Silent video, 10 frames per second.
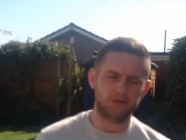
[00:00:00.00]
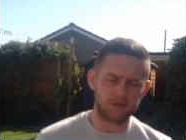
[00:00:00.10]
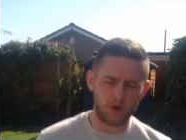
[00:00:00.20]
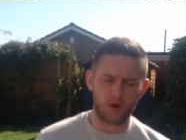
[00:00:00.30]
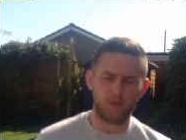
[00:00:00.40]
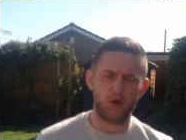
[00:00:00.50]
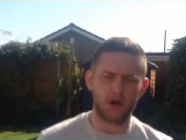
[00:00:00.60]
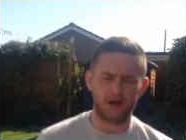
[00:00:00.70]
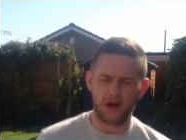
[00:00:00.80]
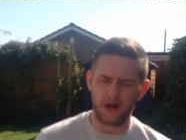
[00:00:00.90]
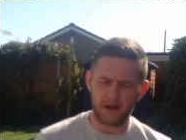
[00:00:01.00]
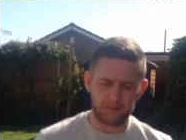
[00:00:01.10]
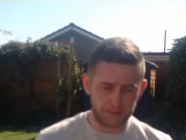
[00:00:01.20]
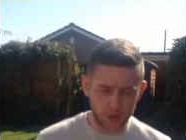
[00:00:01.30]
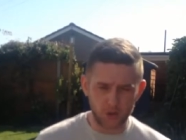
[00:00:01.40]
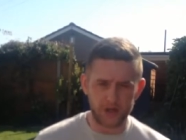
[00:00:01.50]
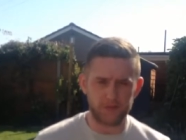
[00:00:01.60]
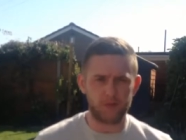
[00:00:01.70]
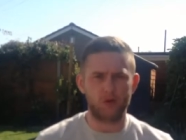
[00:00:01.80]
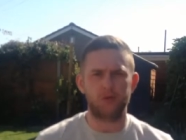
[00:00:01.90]
more and more like beauty
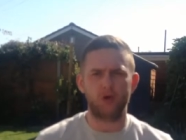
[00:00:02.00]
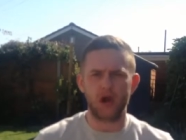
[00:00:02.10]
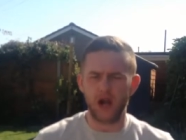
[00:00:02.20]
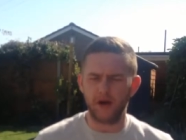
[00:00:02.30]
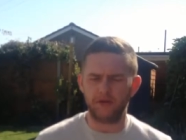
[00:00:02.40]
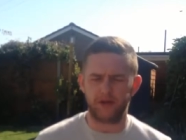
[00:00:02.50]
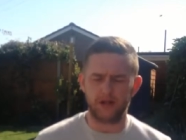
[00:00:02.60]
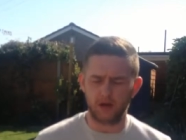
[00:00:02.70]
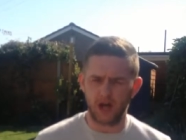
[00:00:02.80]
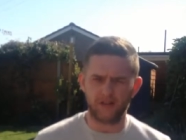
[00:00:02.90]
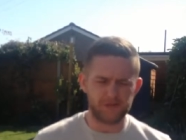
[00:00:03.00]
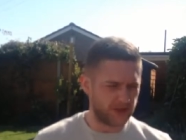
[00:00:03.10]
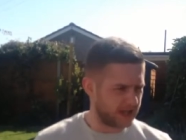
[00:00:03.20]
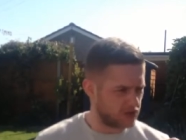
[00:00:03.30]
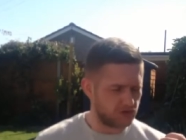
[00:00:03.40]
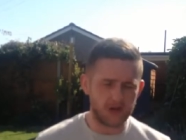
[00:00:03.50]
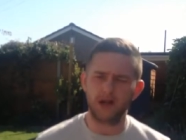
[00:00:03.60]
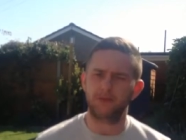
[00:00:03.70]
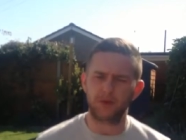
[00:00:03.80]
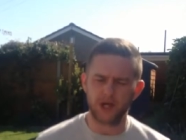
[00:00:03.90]
and more love in your life, things you
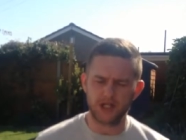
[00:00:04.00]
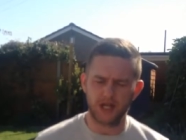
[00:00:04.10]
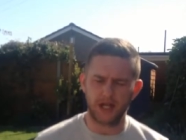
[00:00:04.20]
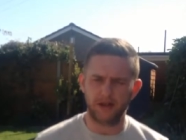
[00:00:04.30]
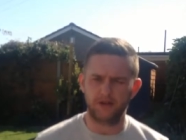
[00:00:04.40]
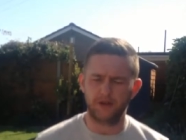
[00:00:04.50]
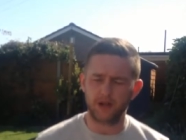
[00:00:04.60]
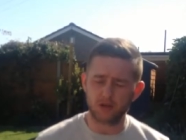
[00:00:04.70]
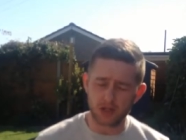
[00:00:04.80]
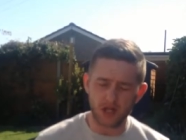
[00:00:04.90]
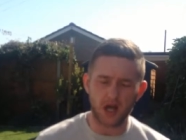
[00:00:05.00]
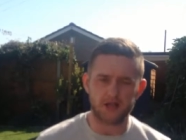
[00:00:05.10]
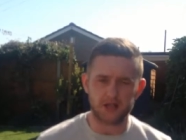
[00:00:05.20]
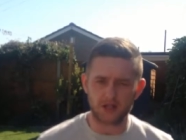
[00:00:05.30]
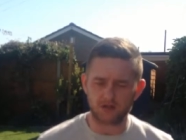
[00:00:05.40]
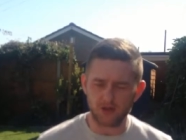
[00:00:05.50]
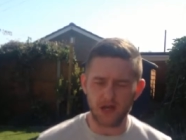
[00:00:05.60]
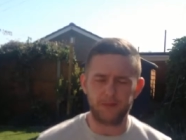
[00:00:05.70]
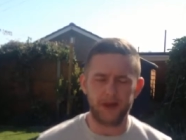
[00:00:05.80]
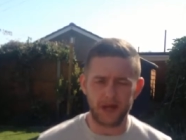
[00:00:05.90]
really appreciate, and things will start to just
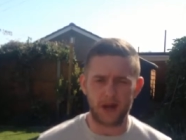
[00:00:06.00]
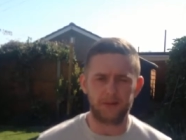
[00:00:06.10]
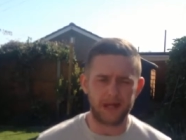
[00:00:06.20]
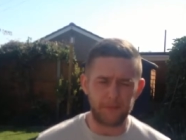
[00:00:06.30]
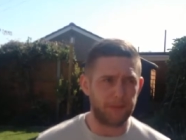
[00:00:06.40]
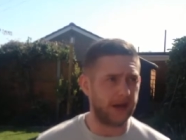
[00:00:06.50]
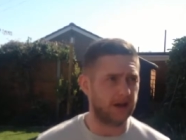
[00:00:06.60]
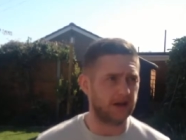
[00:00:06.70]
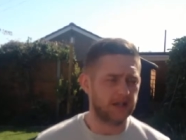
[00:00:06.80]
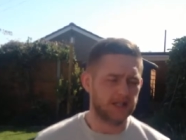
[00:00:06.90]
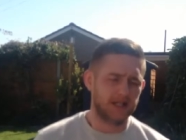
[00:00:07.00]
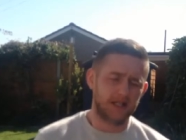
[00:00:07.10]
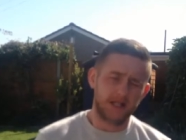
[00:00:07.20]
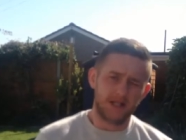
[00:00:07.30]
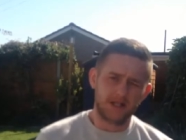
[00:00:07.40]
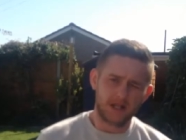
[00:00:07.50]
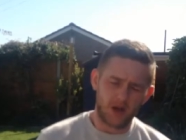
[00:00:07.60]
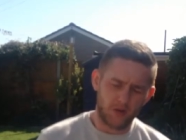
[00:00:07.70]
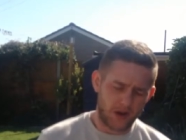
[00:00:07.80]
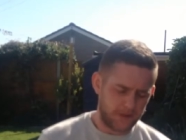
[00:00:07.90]
really pick up and get better.
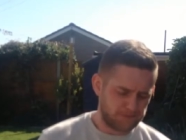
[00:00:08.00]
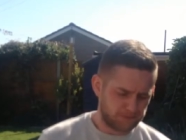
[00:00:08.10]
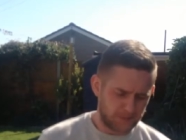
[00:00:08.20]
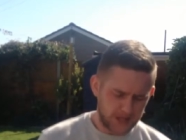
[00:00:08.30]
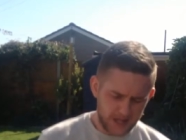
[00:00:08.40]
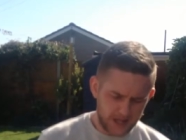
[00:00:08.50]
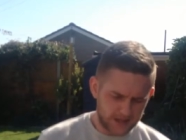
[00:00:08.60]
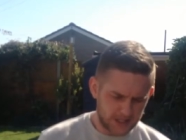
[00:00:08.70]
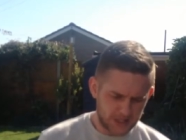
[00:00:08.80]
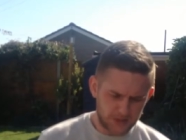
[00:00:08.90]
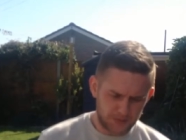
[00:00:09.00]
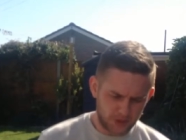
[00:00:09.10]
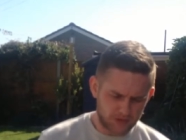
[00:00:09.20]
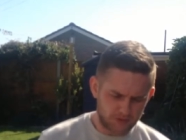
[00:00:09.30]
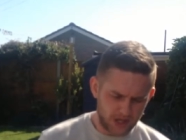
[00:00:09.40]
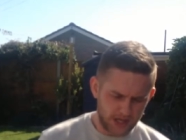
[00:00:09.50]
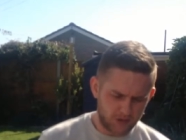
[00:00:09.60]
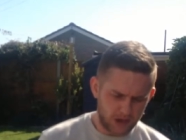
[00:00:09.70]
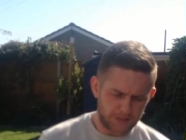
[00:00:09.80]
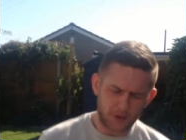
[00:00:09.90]
So yeah, this book's a really
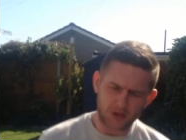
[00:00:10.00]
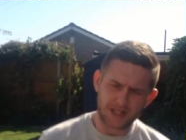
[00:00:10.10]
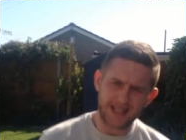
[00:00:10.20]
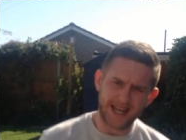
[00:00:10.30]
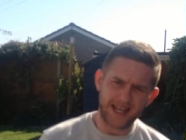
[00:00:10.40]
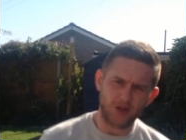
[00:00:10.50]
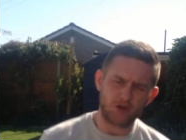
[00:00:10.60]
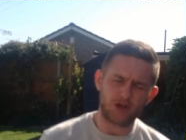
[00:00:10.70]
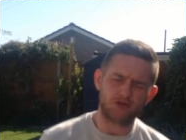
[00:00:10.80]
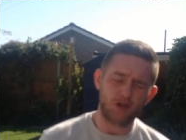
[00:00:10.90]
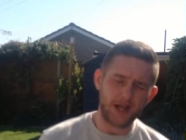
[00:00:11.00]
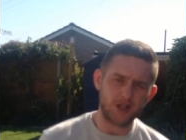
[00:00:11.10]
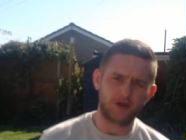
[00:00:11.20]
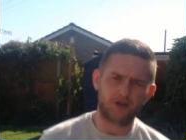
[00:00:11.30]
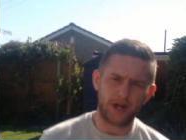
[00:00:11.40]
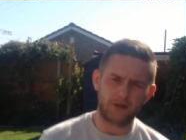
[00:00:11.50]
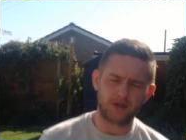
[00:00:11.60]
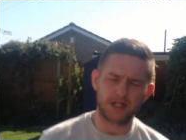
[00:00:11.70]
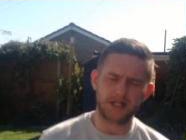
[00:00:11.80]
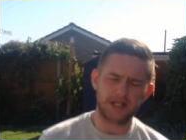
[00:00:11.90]
great book to get you to raise your
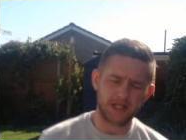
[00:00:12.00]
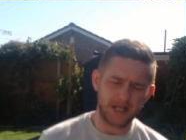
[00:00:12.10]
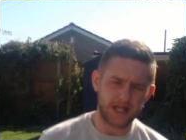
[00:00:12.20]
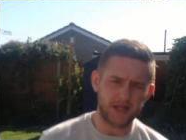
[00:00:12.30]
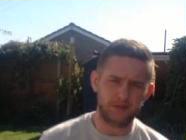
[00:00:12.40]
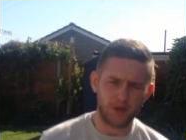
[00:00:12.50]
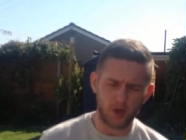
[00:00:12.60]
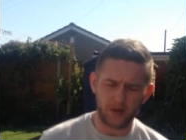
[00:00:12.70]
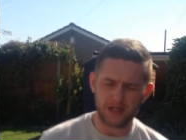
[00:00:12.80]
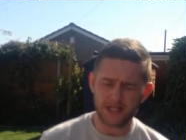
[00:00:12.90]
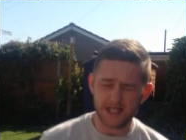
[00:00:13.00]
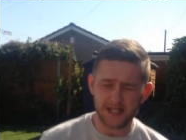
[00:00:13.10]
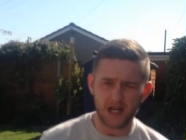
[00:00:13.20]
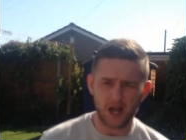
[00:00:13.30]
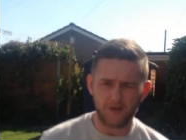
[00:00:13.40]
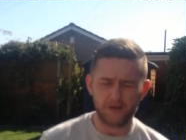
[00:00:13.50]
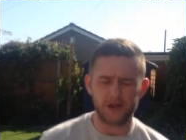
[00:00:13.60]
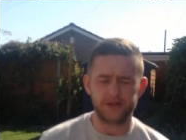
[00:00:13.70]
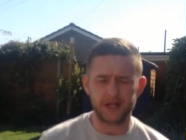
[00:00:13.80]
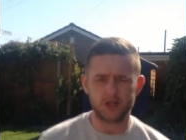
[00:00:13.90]
frequency and see the beauty and see the love for
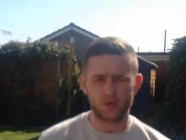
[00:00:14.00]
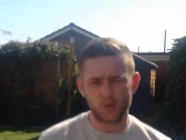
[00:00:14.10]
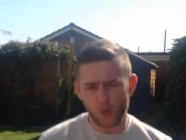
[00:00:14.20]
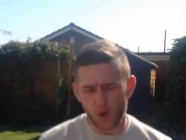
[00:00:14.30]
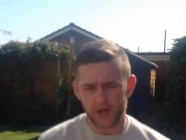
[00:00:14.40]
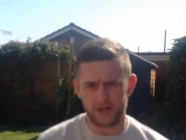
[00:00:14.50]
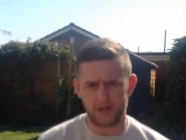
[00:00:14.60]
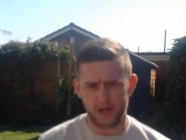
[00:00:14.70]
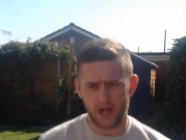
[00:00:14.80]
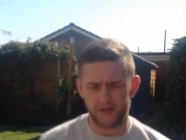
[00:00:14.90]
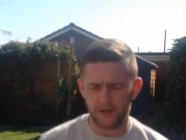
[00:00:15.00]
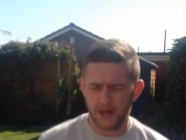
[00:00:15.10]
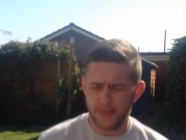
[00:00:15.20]
the things you want in your life,